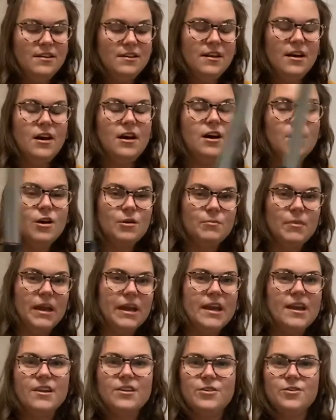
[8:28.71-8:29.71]
I
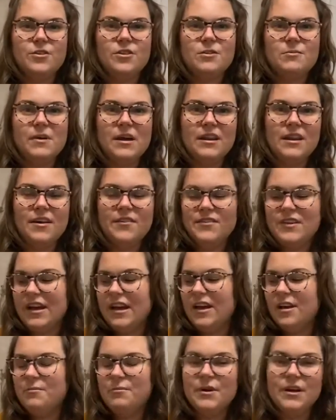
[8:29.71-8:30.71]
can't do it with my left
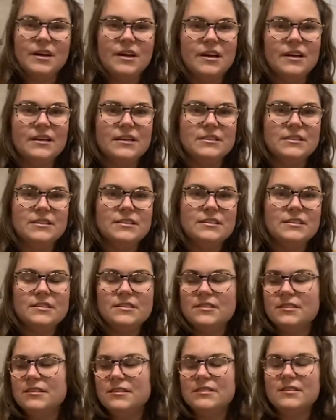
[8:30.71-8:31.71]
hand because
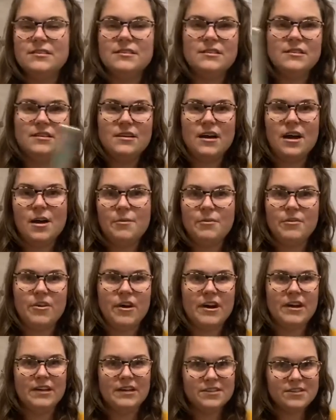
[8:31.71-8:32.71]
I'm a
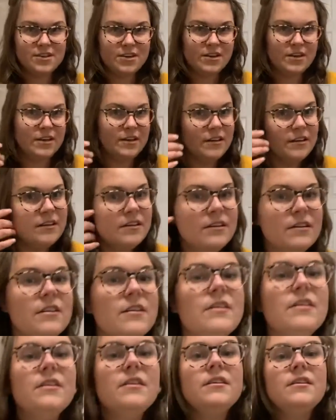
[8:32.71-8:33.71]
righty, sorry.
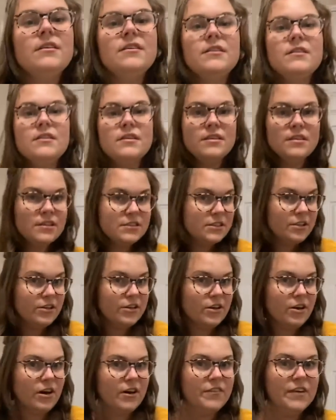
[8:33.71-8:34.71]
So do
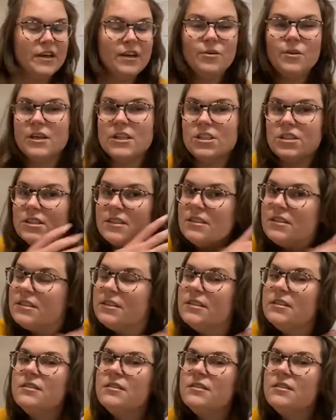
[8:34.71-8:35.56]
y'all have any questions?